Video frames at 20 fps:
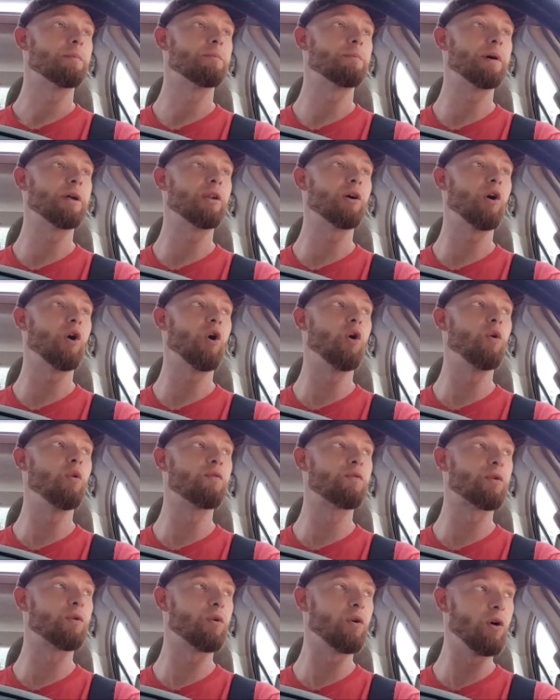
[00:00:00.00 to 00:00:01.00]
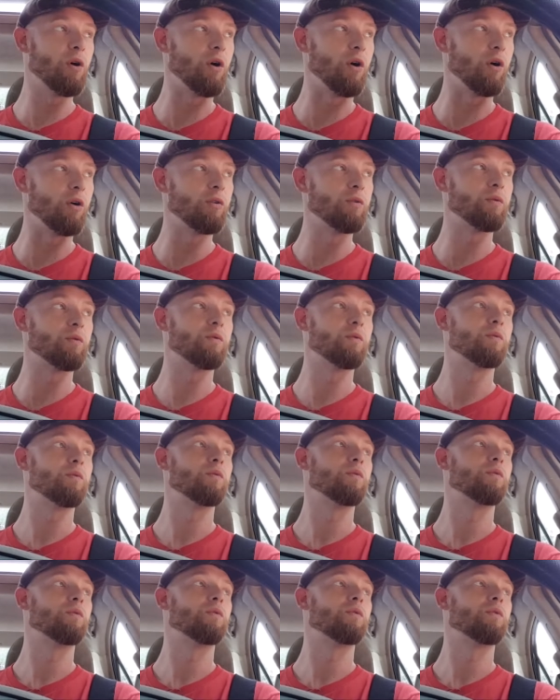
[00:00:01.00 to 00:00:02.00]
but overall
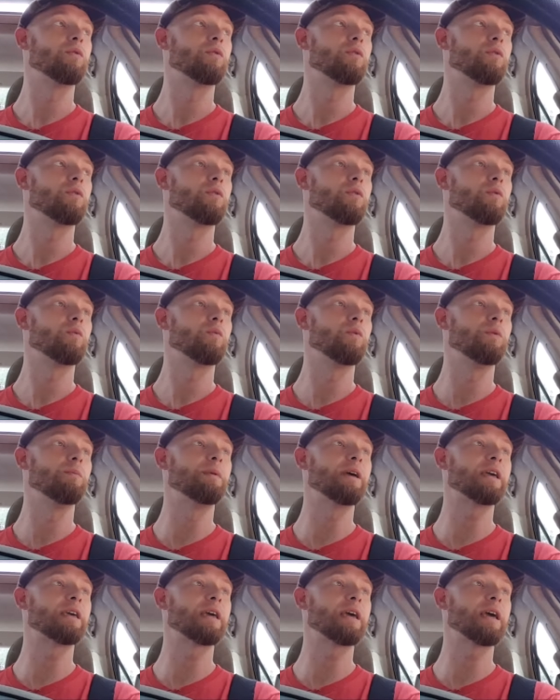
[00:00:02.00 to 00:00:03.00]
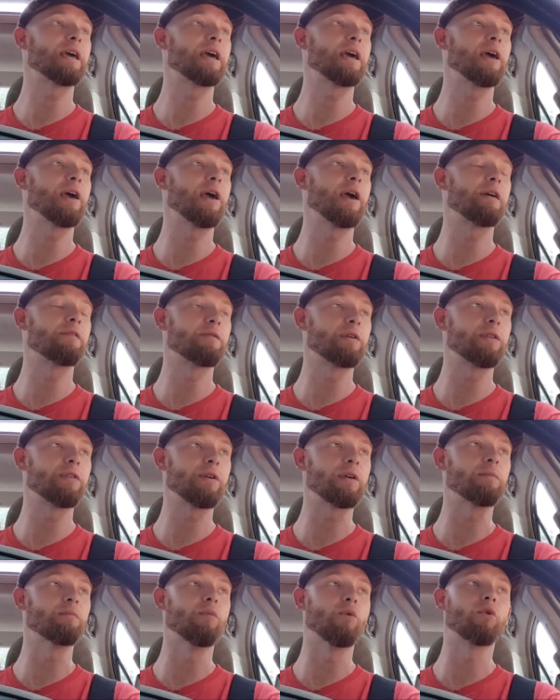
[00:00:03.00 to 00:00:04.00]
will make
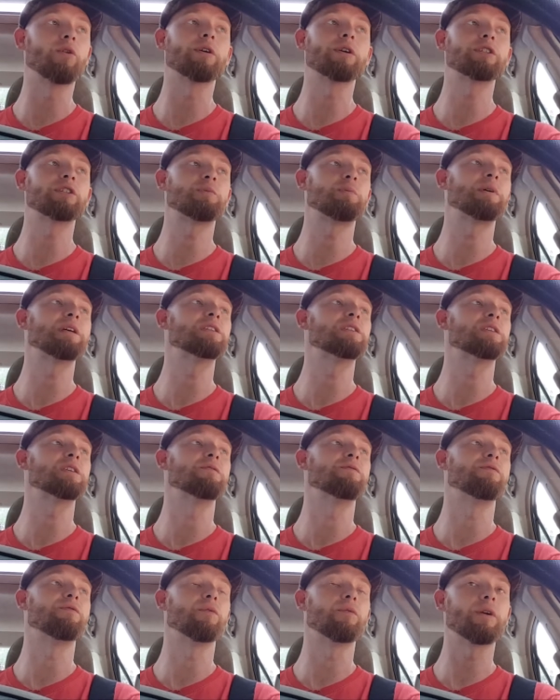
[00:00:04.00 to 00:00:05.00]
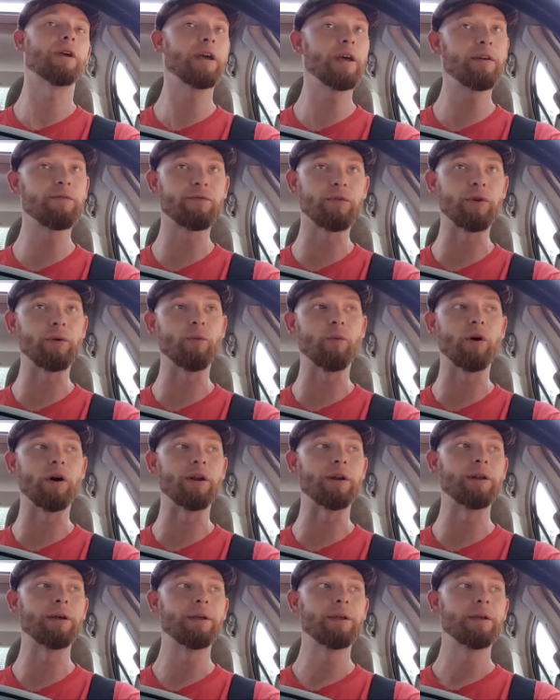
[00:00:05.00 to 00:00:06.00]
everything more expensive for
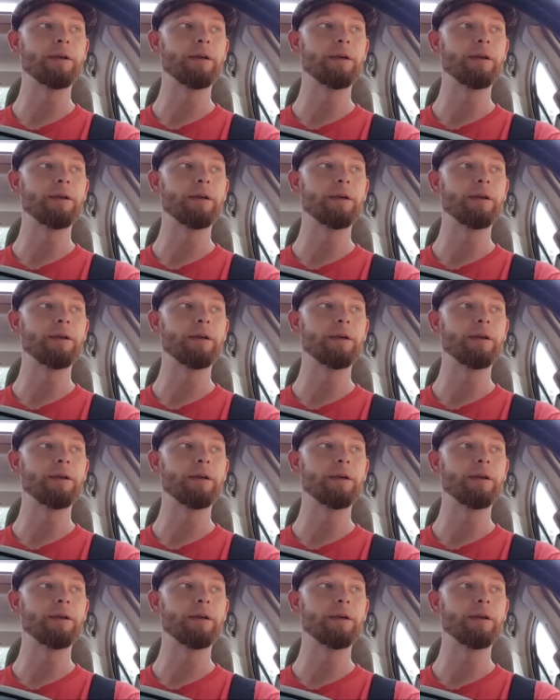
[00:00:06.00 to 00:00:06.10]
everyone